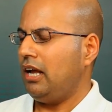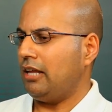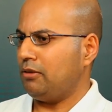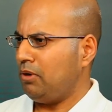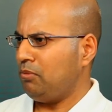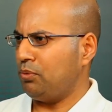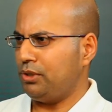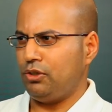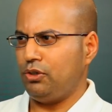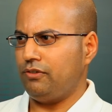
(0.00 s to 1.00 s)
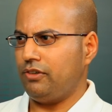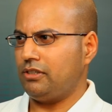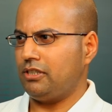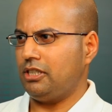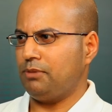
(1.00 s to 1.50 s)
At the moment we're
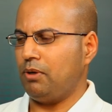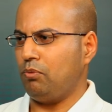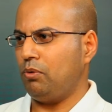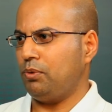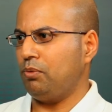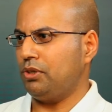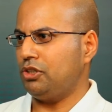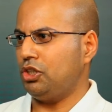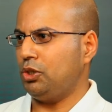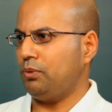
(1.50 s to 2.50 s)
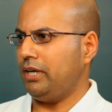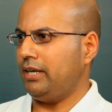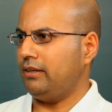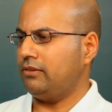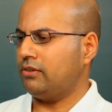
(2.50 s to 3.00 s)
universities, but what we want to do
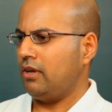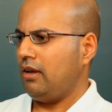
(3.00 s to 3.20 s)
is